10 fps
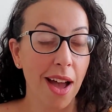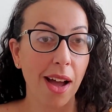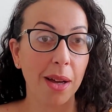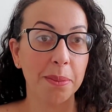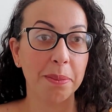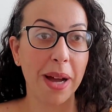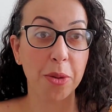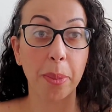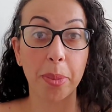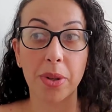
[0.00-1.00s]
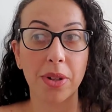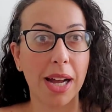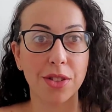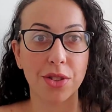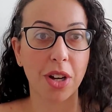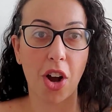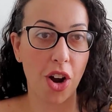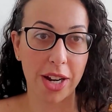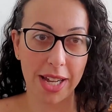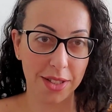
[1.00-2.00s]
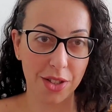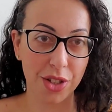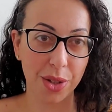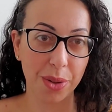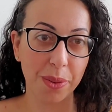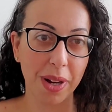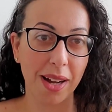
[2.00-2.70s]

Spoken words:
I remember I took our kids to